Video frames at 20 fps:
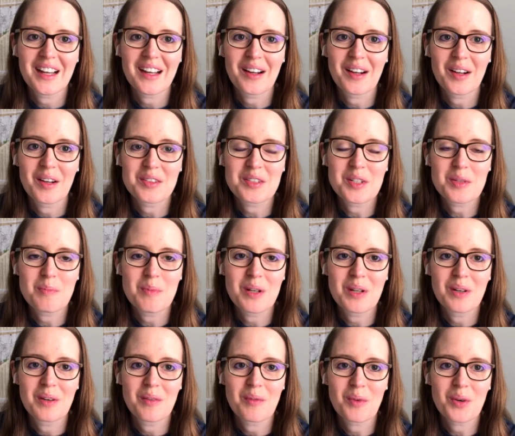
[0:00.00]
she's
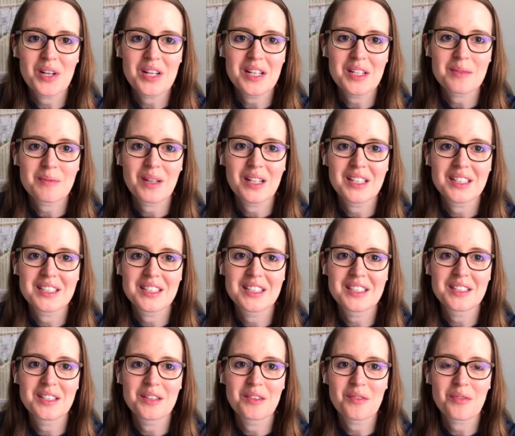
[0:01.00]
been working as my
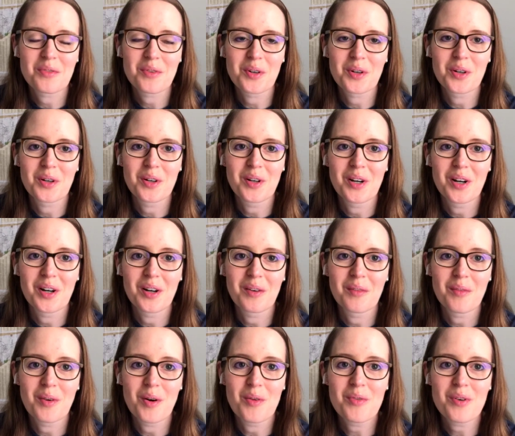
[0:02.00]
assistant for
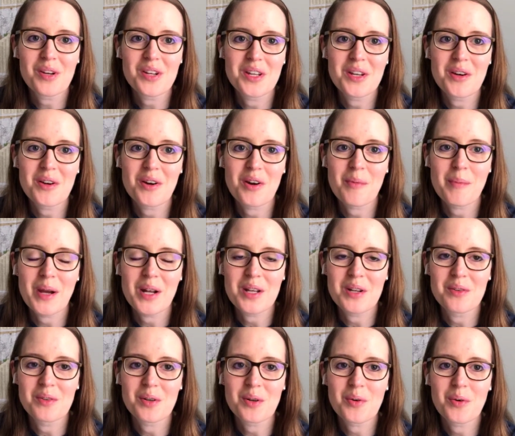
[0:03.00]
over a year, about a
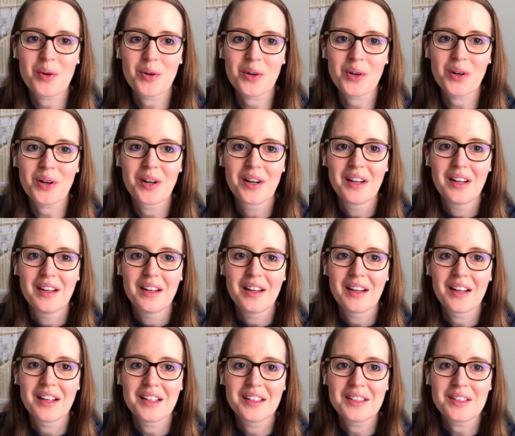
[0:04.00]
year and a quarter,
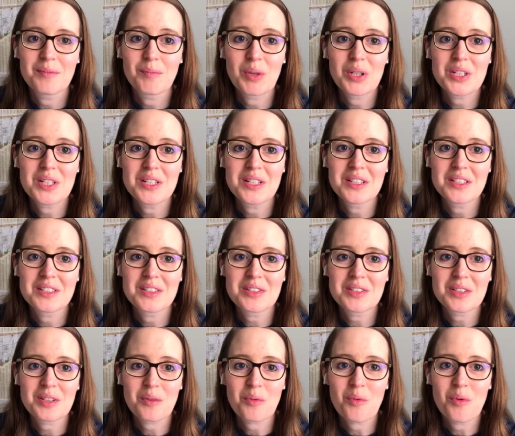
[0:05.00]
but she is
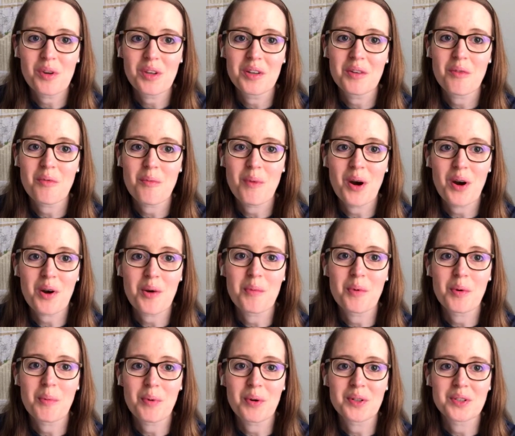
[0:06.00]
just a really
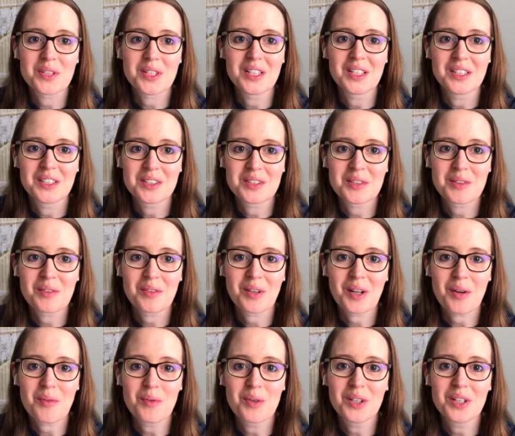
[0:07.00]
remarkable person, just
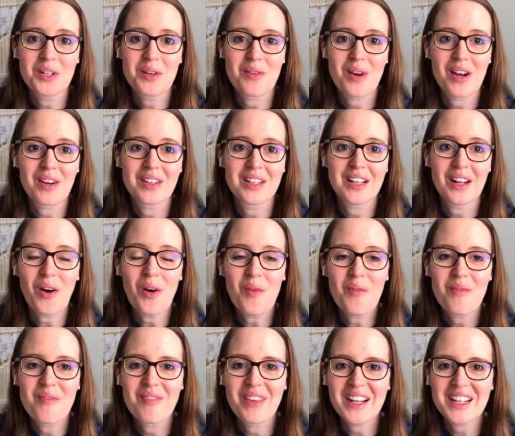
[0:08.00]
like really grounded. Oh,
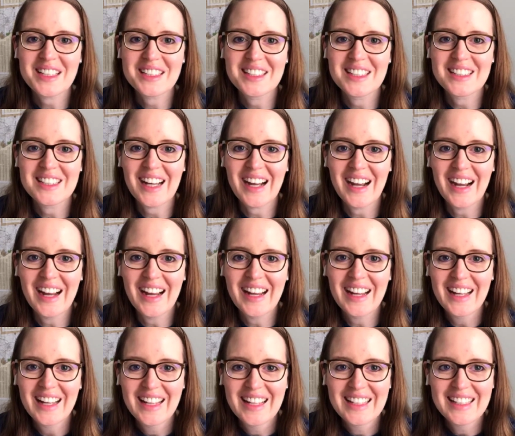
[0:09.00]
Becca says hi.
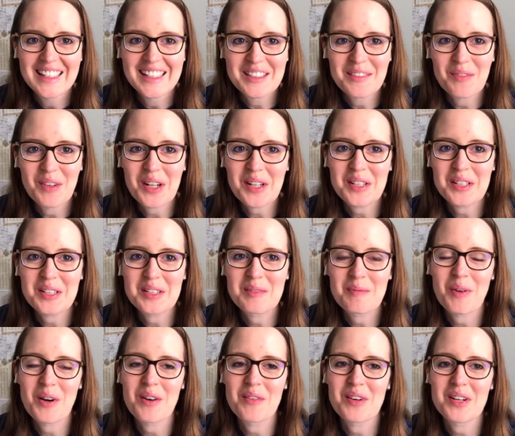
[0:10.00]
Yes, Becca is
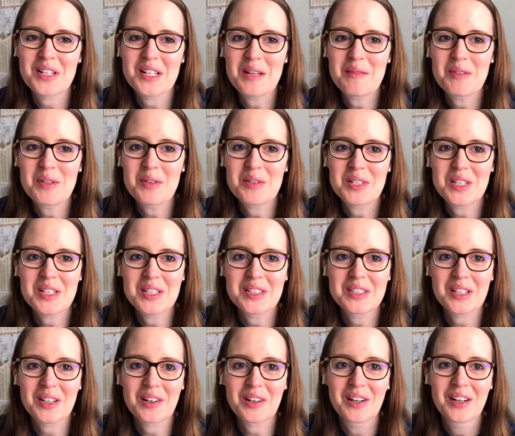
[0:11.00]
part of our team too. She is
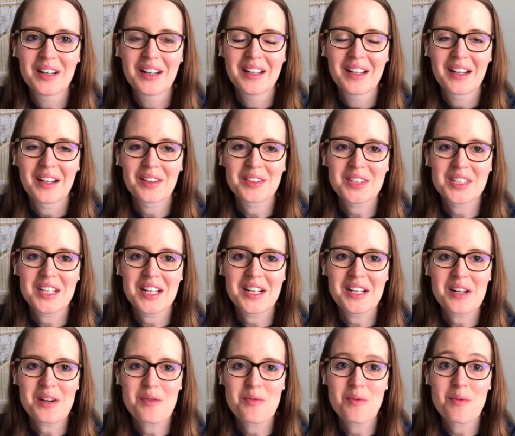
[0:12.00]
our
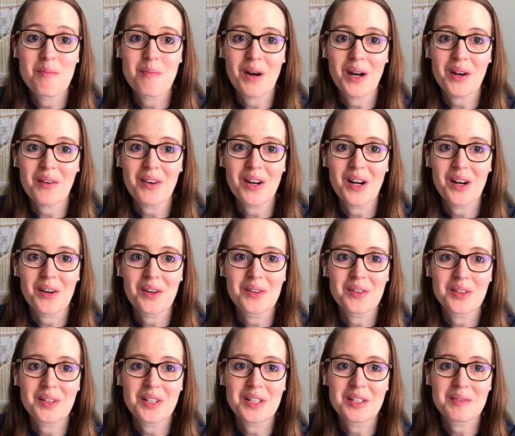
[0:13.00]
outstanding group moderator who
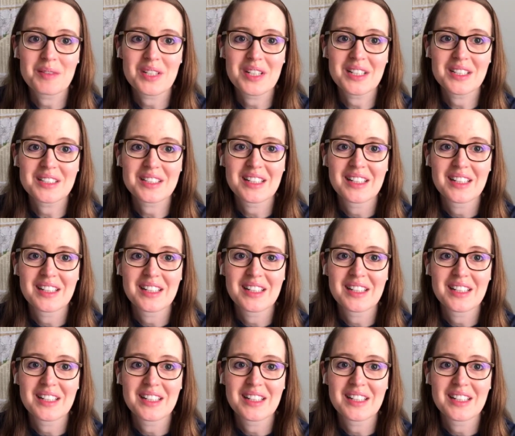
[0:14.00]
keeps things